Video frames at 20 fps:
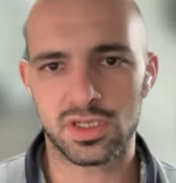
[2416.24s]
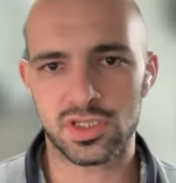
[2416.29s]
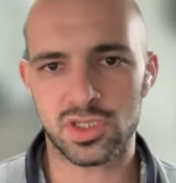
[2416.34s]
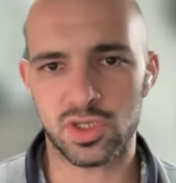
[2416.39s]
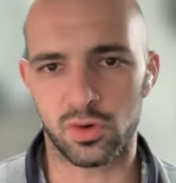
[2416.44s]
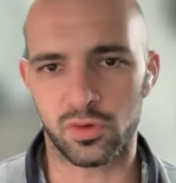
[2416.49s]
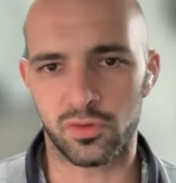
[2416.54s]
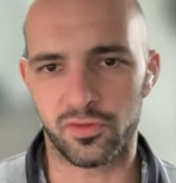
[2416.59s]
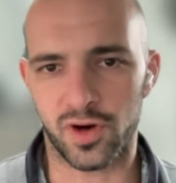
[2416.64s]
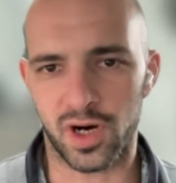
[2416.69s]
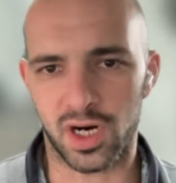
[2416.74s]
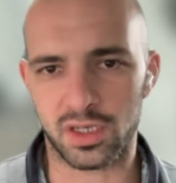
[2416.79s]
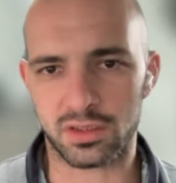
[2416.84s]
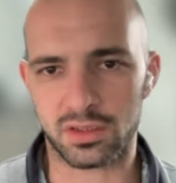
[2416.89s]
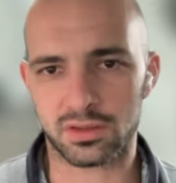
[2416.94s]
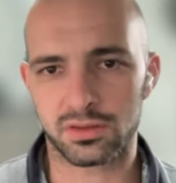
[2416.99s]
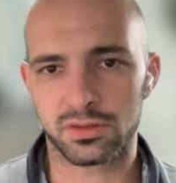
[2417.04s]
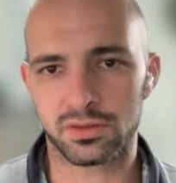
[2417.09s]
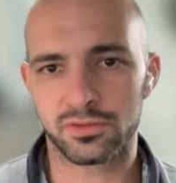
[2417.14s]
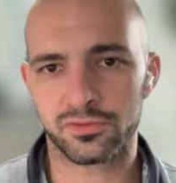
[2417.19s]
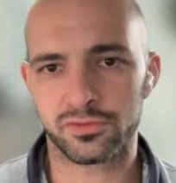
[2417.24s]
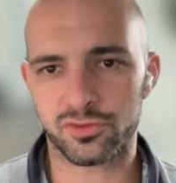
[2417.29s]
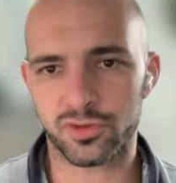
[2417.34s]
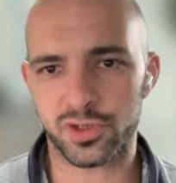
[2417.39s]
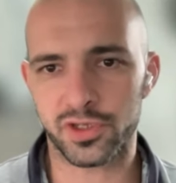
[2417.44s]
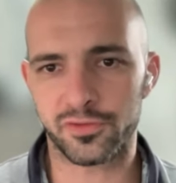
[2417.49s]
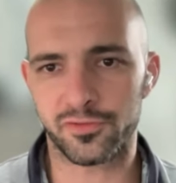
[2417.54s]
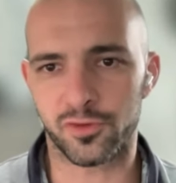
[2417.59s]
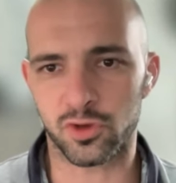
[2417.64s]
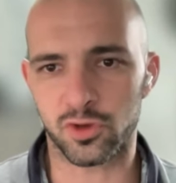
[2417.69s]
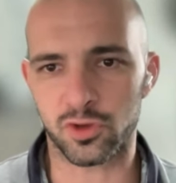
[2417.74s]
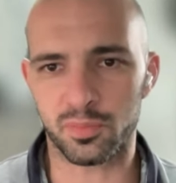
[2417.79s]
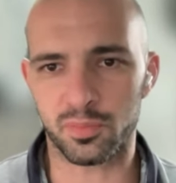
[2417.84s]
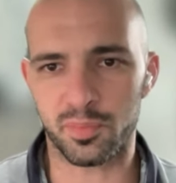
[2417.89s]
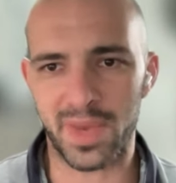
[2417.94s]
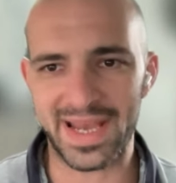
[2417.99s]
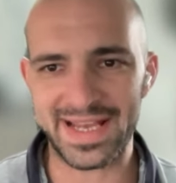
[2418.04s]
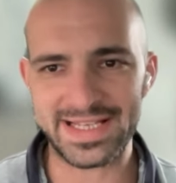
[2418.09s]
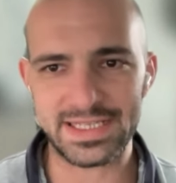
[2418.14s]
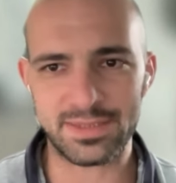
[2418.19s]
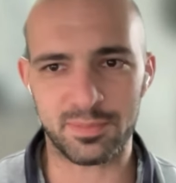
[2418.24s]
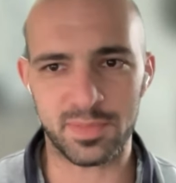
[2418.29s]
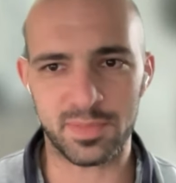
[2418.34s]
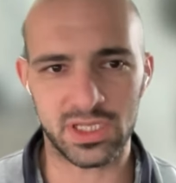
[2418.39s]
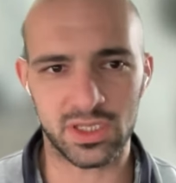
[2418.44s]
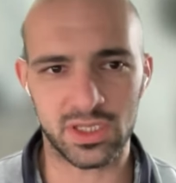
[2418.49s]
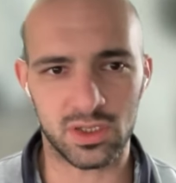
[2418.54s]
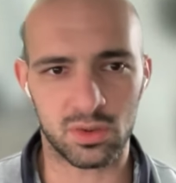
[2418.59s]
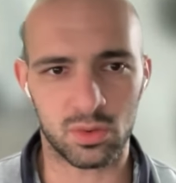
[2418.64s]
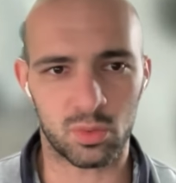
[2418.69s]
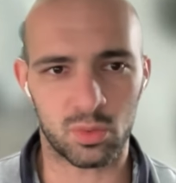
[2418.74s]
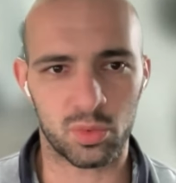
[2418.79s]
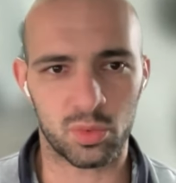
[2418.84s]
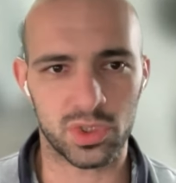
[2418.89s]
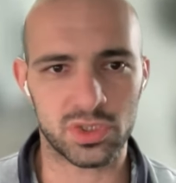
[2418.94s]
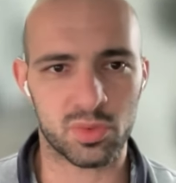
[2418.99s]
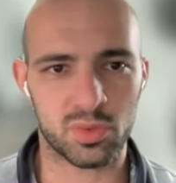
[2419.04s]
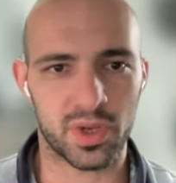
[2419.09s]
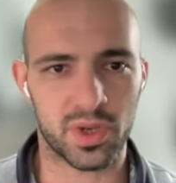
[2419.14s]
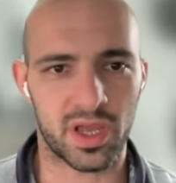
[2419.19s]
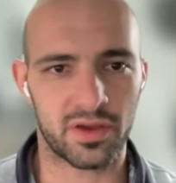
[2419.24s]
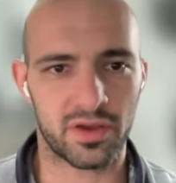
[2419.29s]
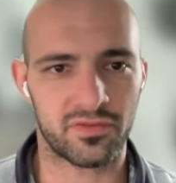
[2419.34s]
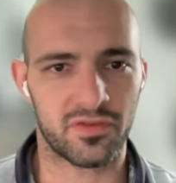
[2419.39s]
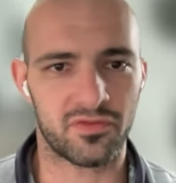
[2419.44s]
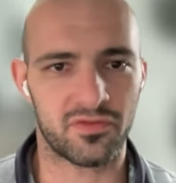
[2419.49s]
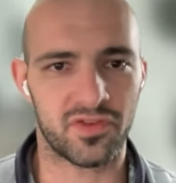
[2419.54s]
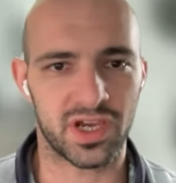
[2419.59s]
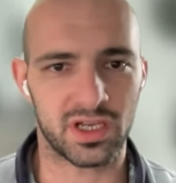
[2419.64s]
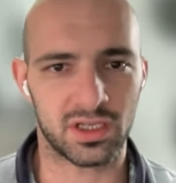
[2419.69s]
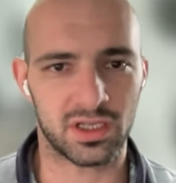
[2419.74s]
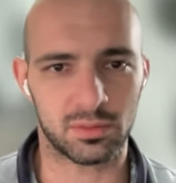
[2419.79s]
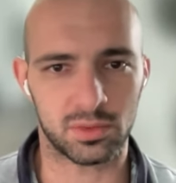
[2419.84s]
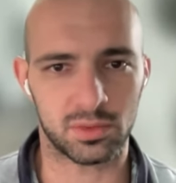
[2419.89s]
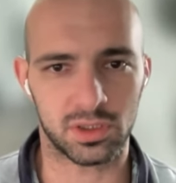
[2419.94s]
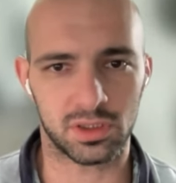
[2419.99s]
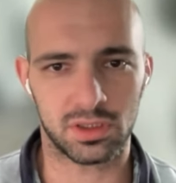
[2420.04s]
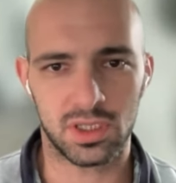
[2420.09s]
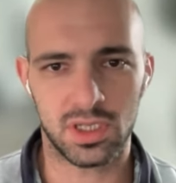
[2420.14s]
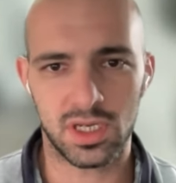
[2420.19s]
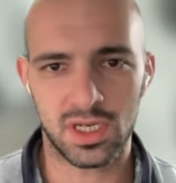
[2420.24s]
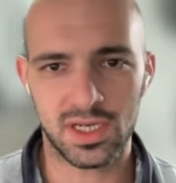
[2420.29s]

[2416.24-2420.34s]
so far, free-form mass medium which we have available.